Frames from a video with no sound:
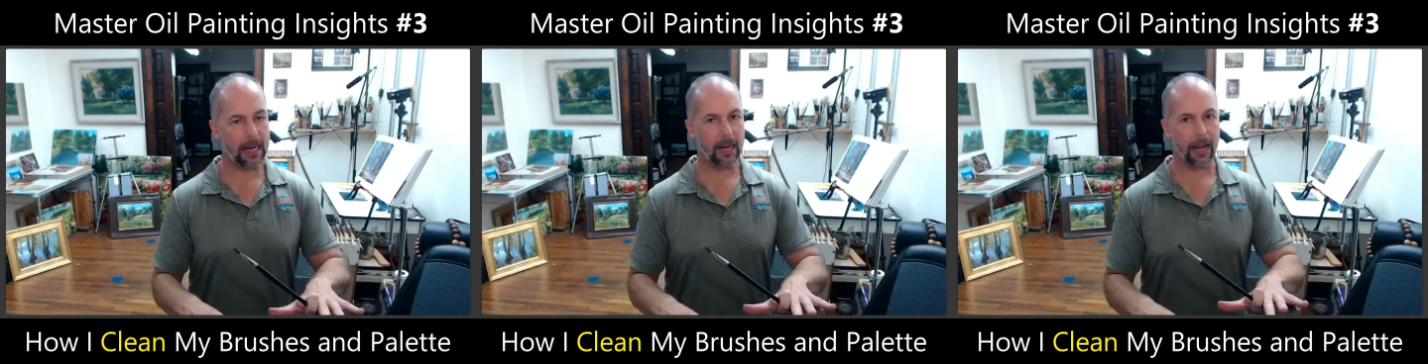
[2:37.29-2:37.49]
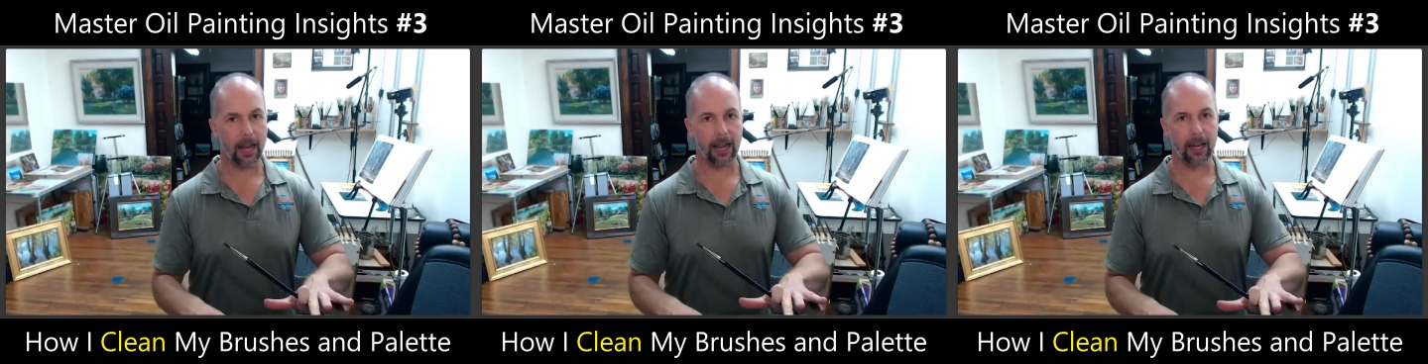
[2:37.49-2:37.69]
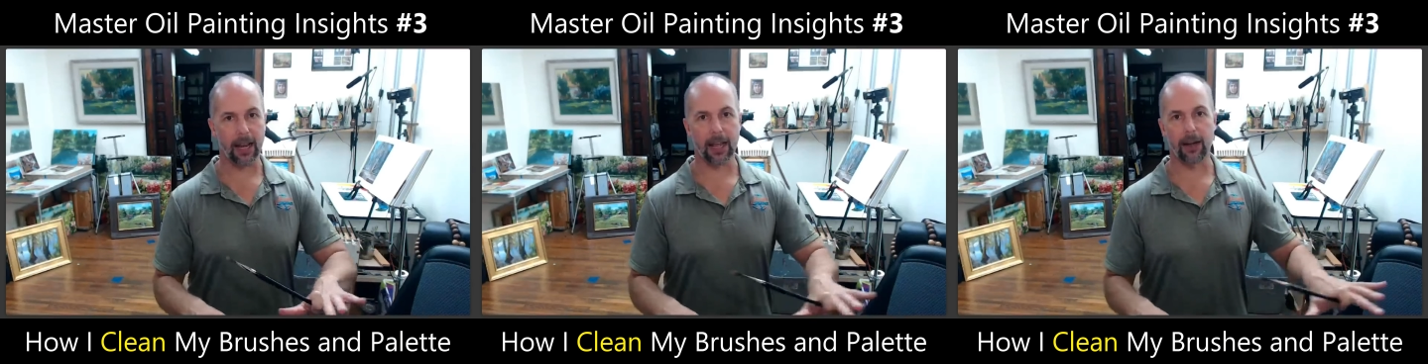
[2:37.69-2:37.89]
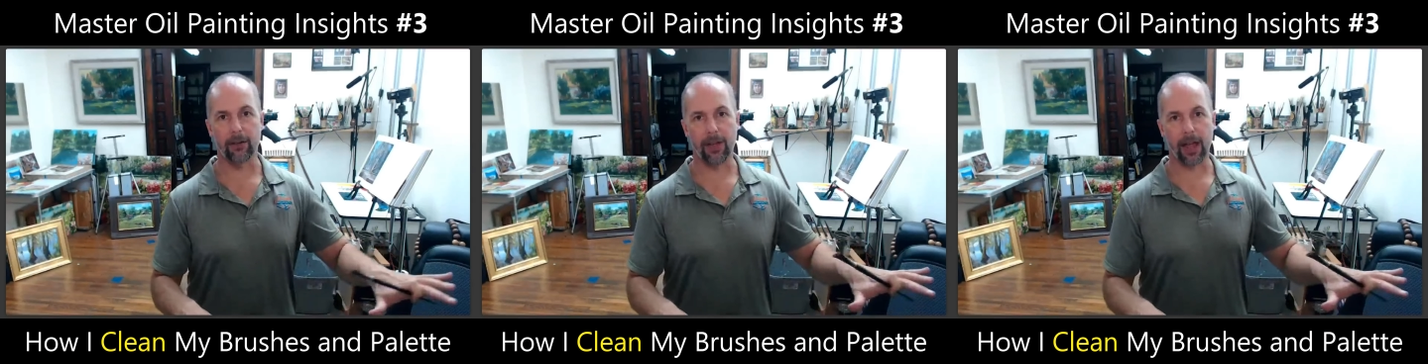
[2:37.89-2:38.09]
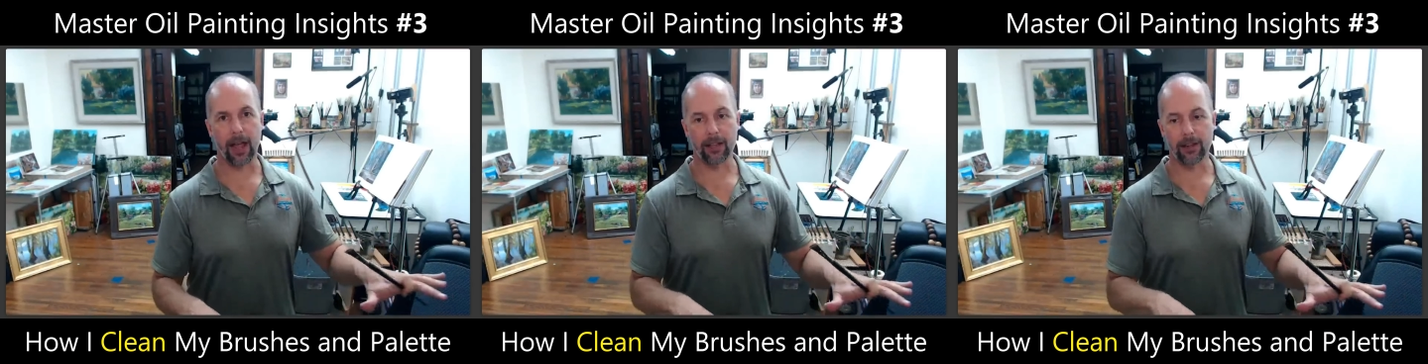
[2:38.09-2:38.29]
lighter
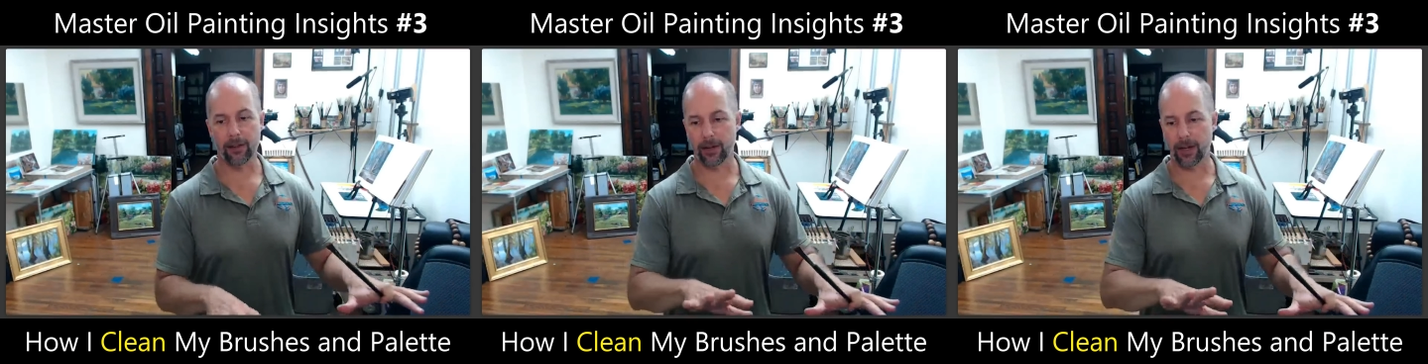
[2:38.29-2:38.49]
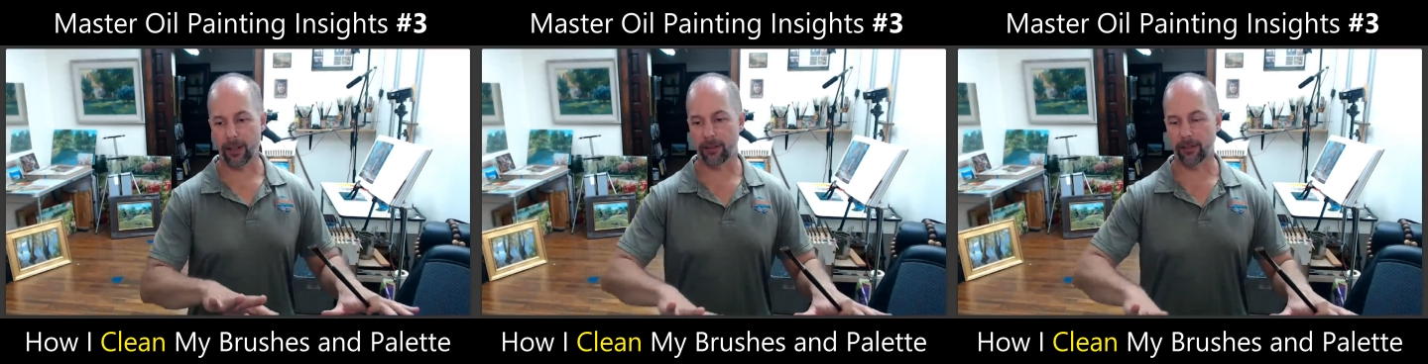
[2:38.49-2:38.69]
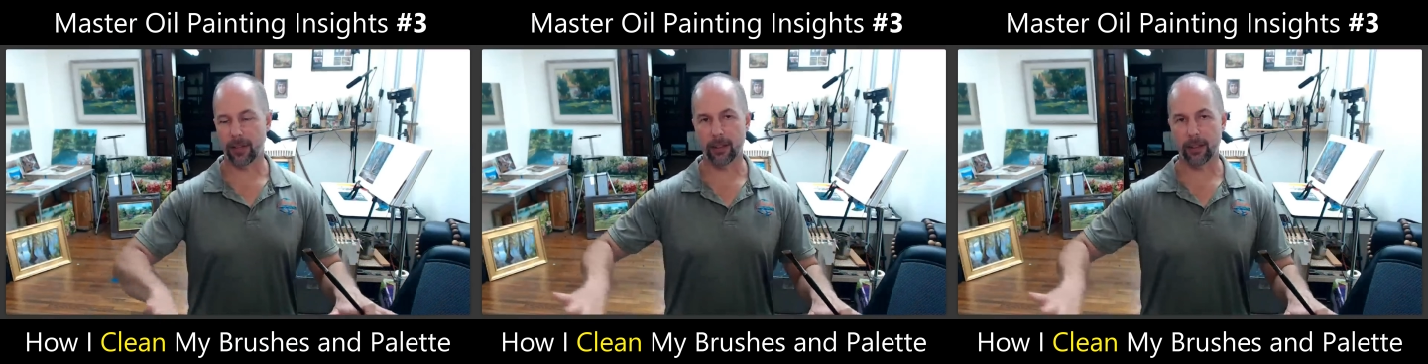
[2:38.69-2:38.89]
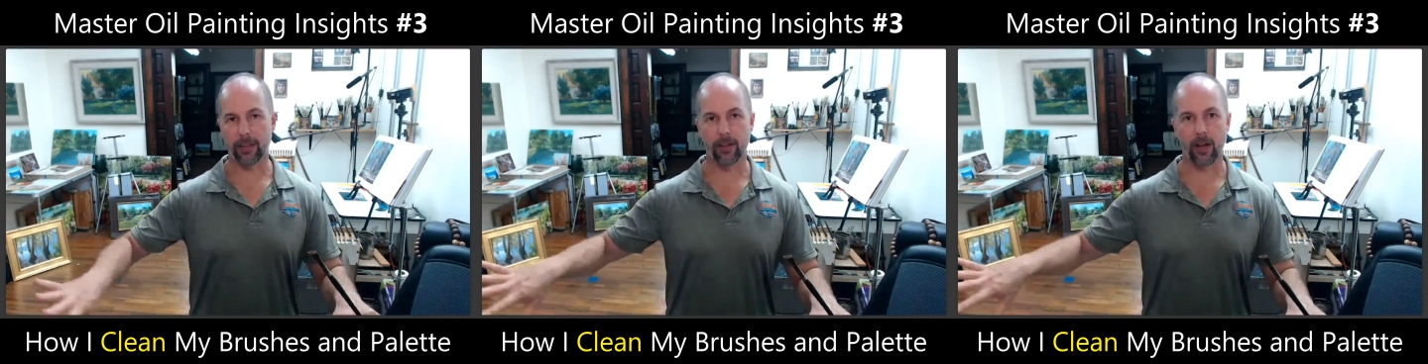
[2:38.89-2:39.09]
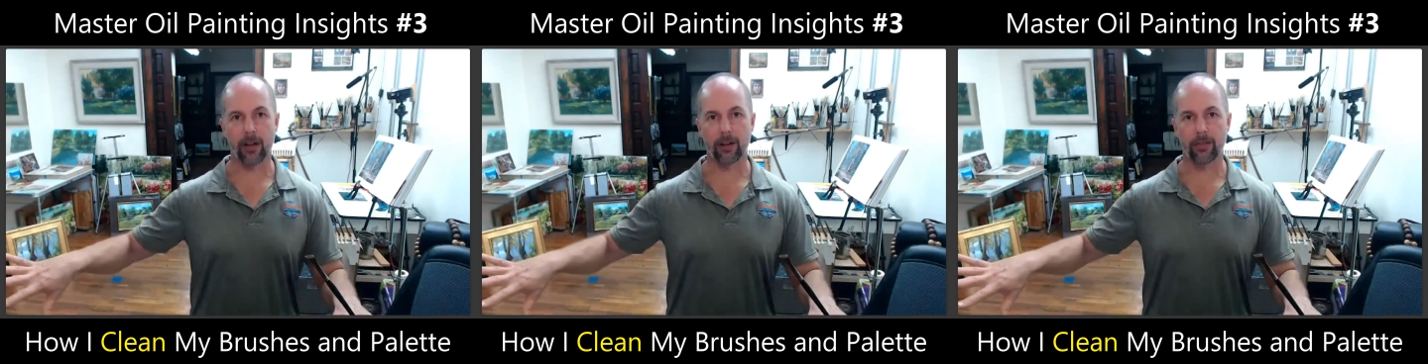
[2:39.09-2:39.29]
value, another side the
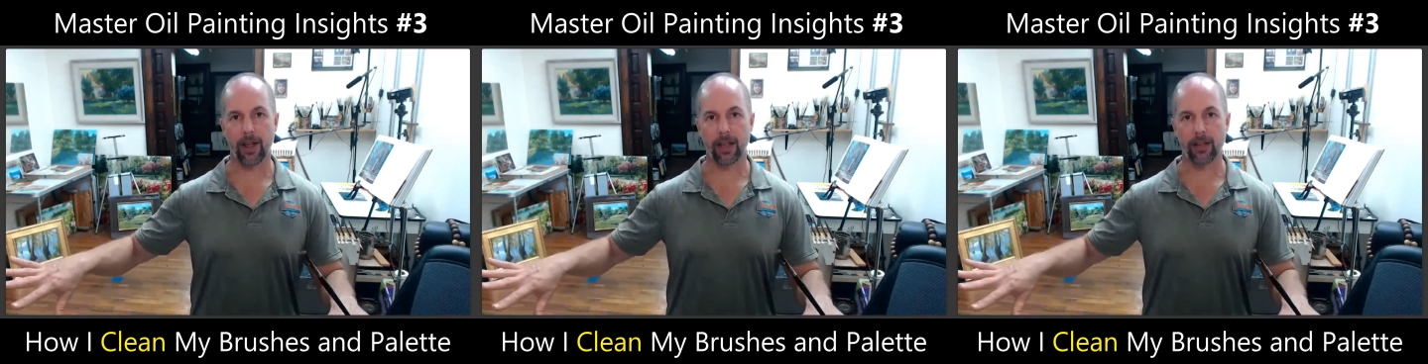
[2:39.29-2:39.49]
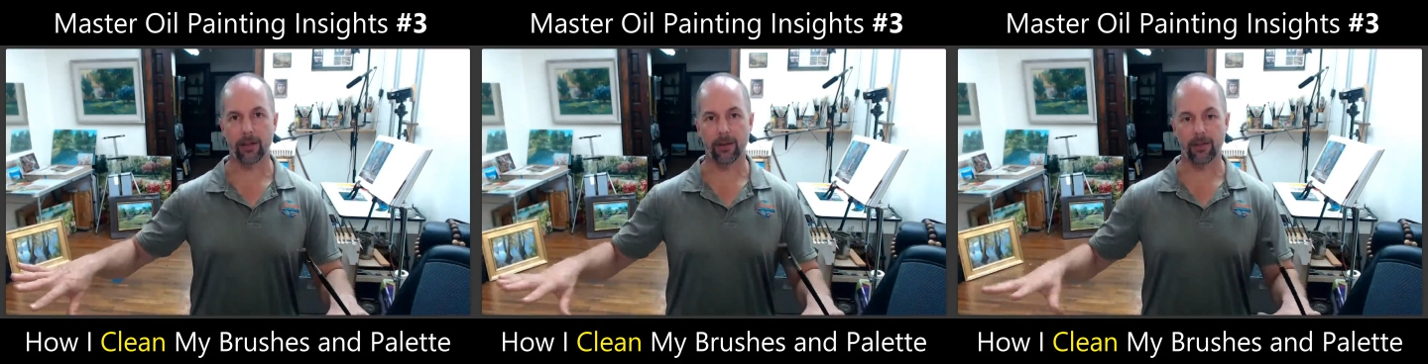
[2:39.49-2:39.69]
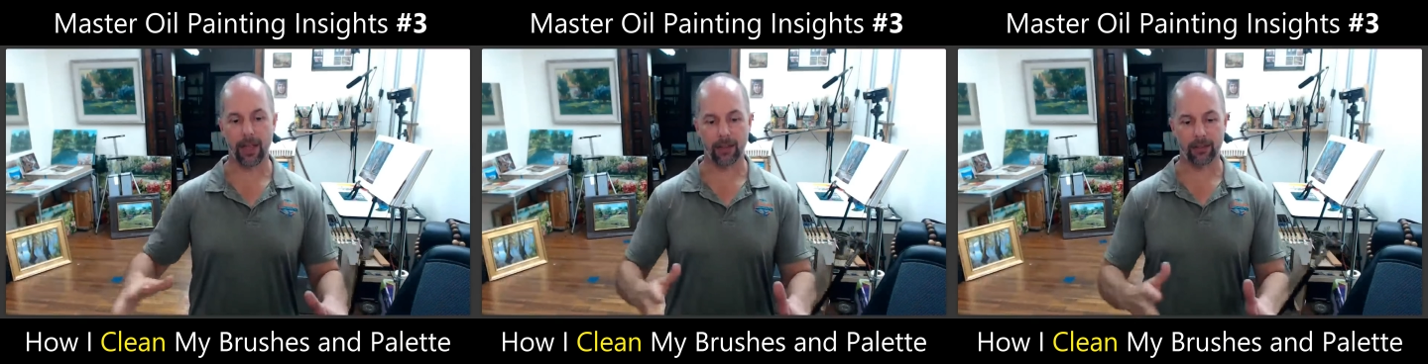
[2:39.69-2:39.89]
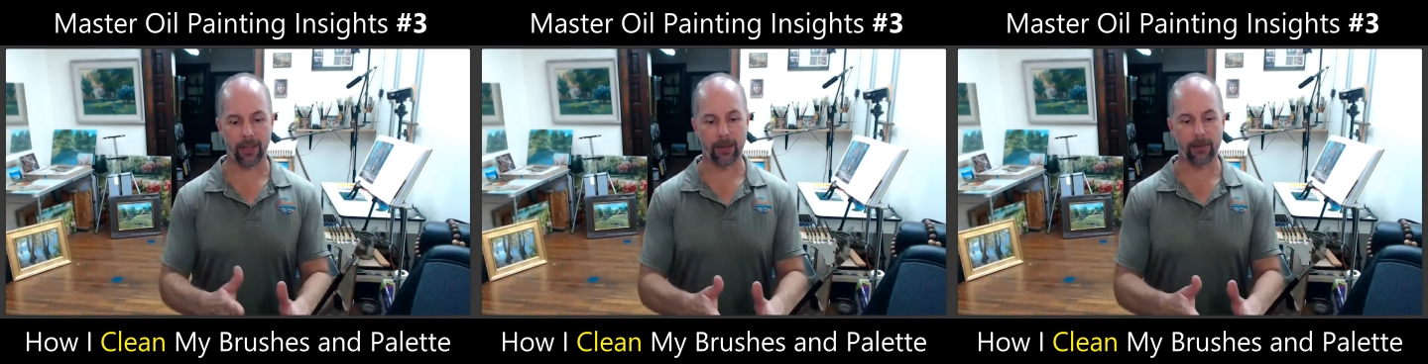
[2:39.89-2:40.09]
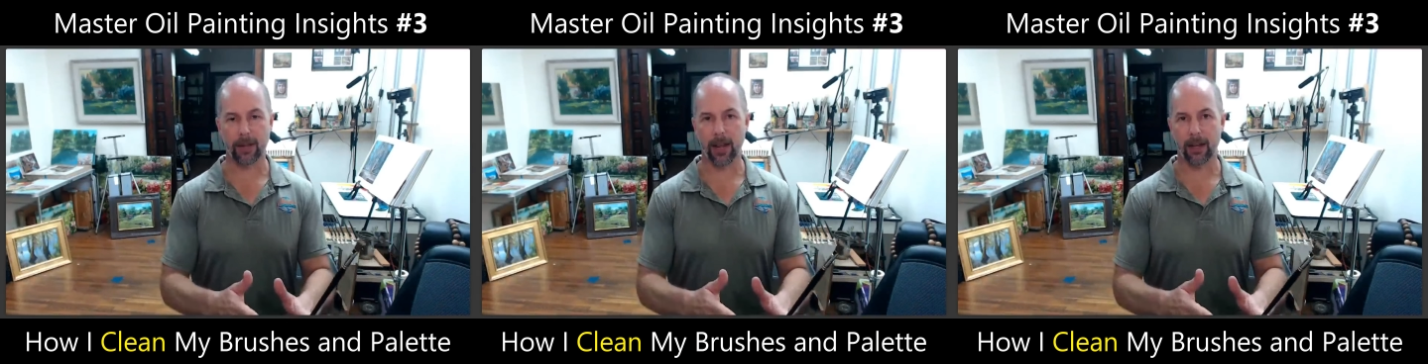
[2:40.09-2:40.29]
darker value of that
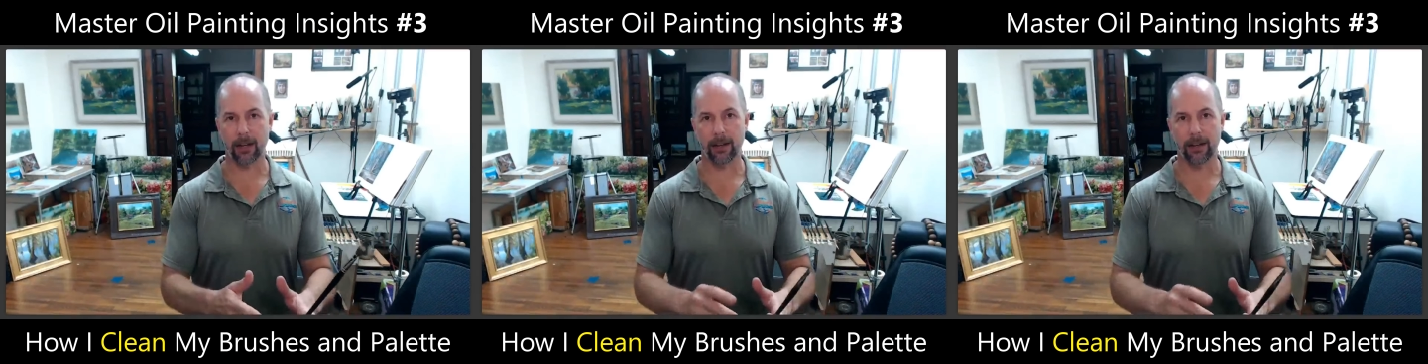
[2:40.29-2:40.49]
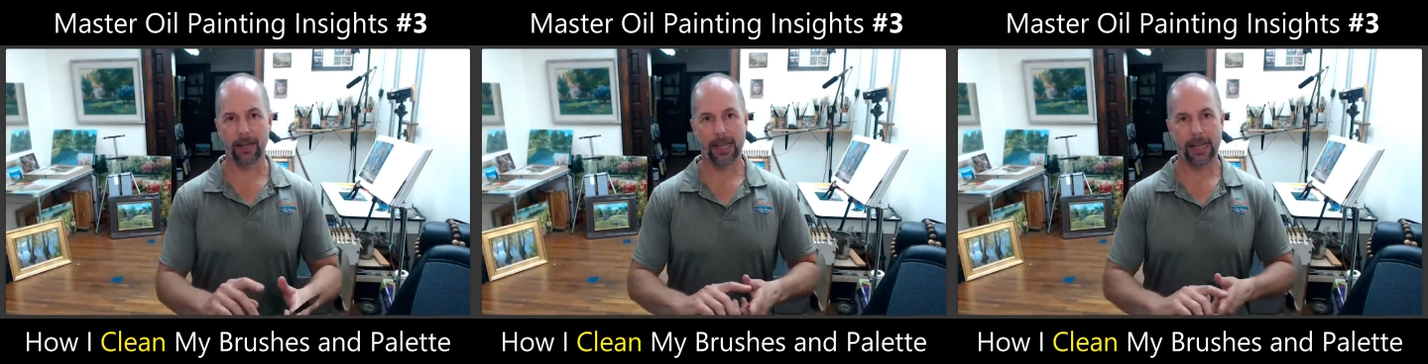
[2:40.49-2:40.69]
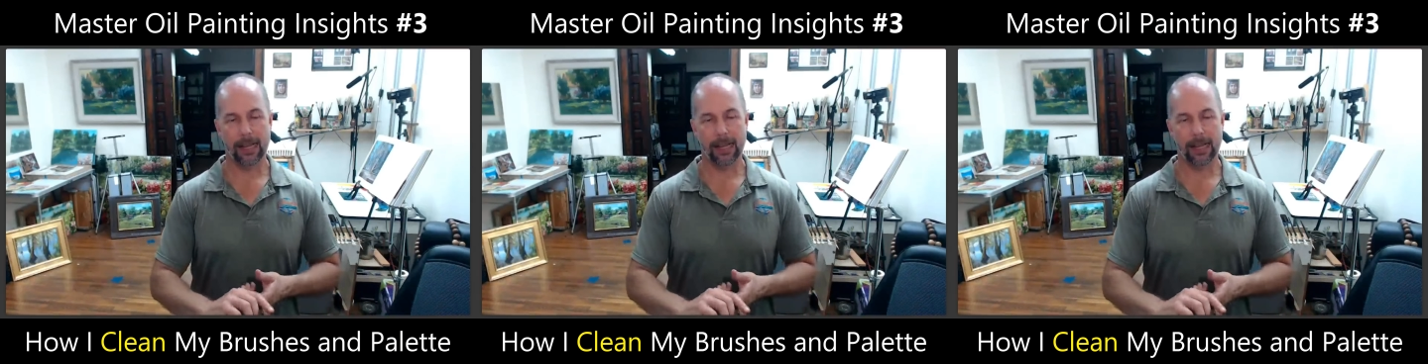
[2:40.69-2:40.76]
same color.